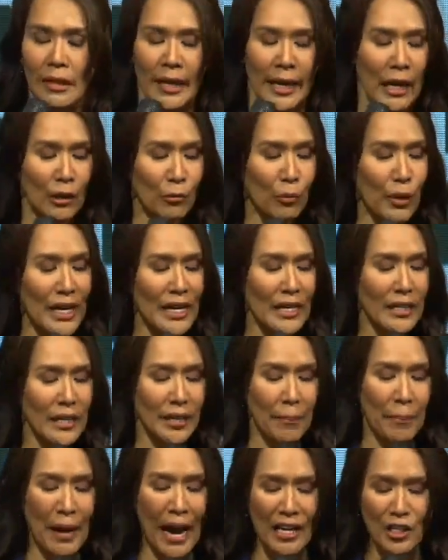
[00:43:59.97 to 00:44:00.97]
And I'll read it
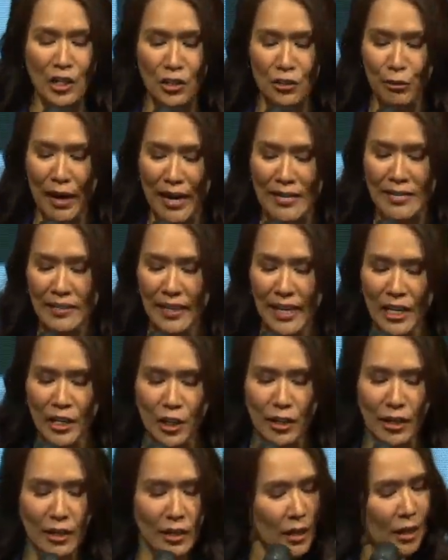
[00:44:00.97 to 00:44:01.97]
in the Passion
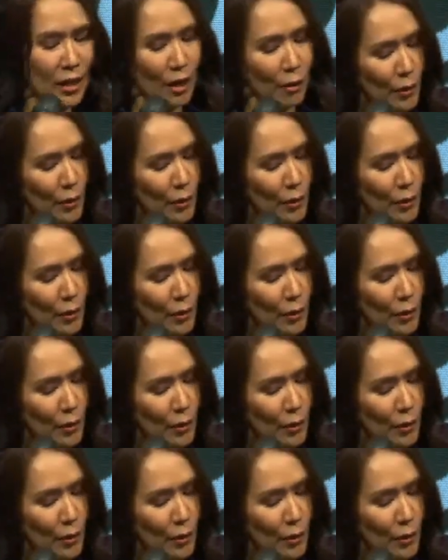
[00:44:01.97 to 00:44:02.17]
Translation.